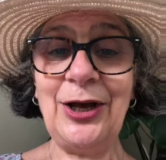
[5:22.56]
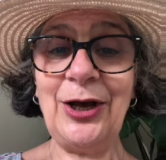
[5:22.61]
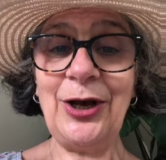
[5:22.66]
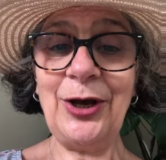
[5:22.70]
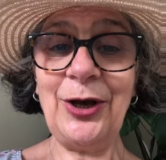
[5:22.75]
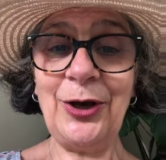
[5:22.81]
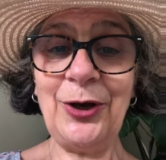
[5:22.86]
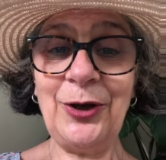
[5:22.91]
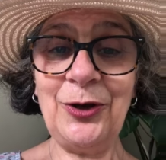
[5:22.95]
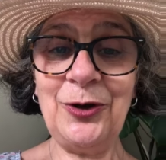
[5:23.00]

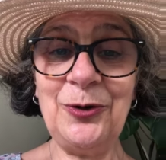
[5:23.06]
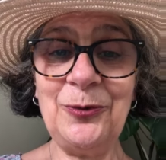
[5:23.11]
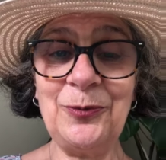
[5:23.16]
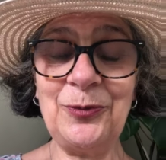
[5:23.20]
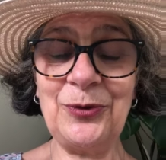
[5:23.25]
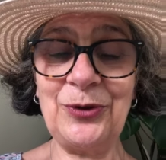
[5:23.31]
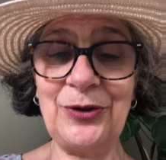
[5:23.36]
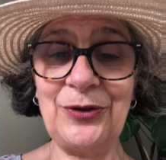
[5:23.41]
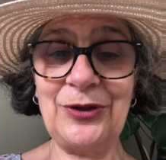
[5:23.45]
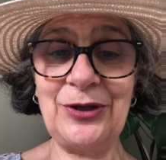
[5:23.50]
Hope
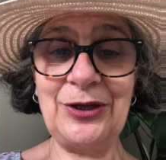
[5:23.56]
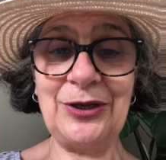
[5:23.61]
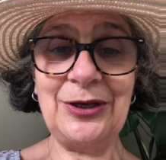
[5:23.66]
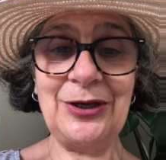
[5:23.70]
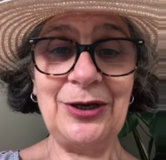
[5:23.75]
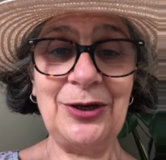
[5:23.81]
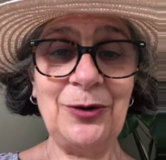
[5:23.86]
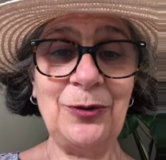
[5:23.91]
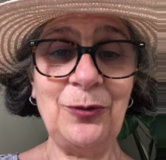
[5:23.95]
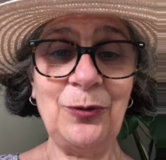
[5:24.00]
that the
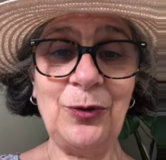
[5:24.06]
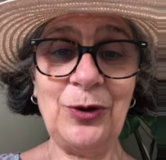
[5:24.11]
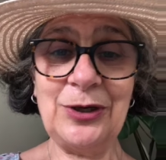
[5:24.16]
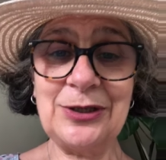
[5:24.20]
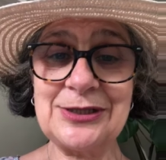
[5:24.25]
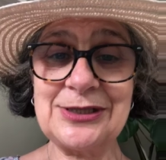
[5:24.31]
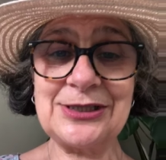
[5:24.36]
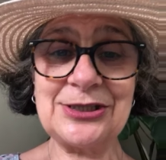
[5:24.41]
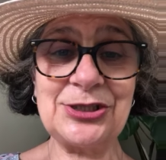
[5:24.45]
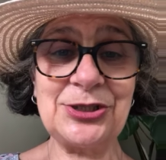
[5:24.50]
world
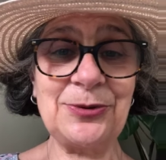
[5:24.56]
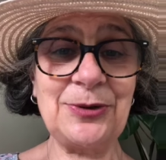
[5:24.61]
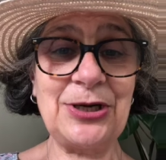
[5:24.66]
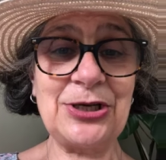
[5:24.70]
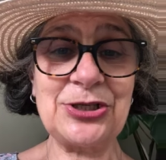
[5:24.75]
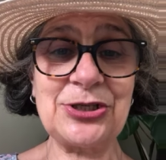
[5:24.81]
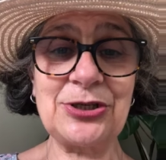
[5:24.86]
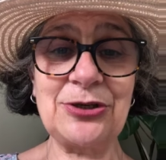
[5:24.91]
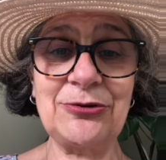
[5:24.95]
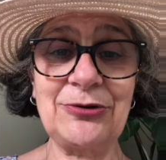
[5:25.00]

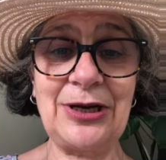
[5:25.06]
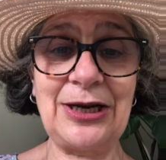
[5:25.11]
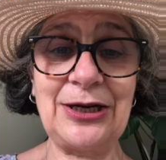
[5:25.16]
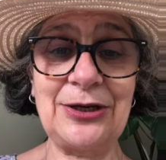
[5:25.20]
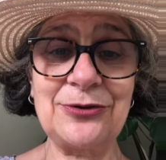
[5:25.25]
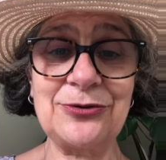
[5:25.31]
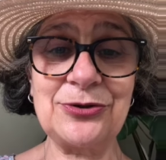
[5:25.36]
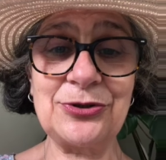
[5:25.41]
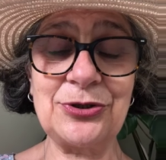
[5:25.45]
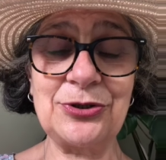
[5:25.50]
situation
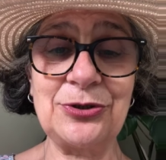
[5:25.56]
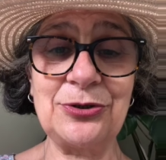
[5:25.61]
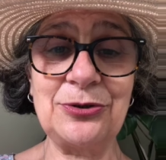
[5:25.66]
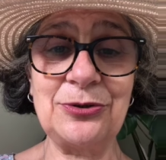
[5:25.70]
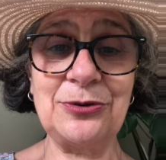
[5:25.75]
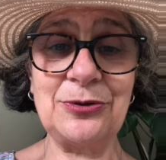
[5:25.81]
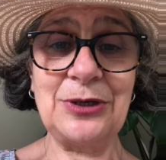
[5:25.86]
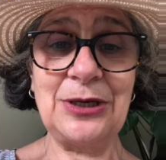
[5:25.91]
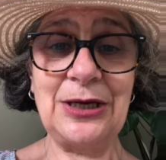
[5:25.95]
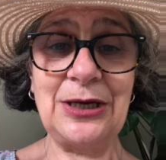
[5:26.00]
around you